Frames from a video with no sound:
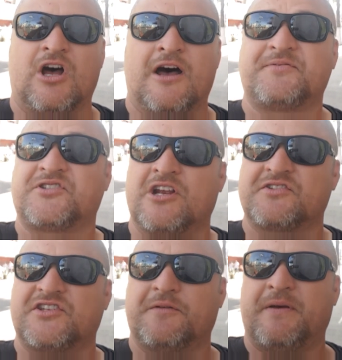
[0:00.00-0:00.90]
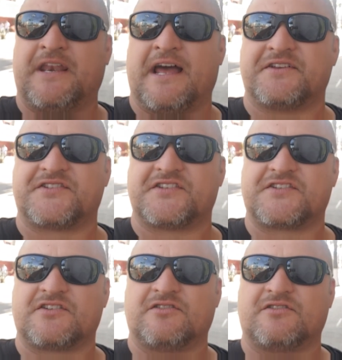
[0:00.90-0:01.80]
upstairs in the
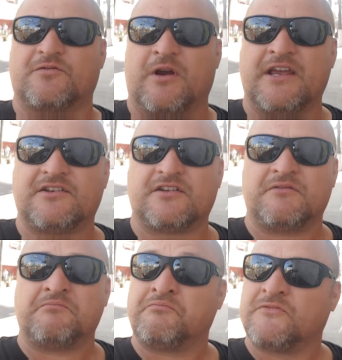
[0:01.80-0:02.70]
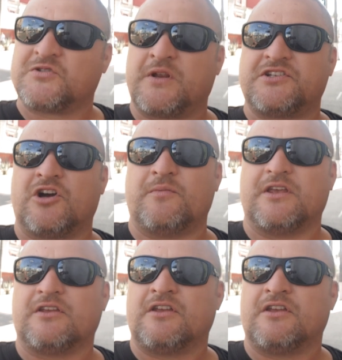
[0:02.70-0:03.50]
penthouses, right? That's what he told me.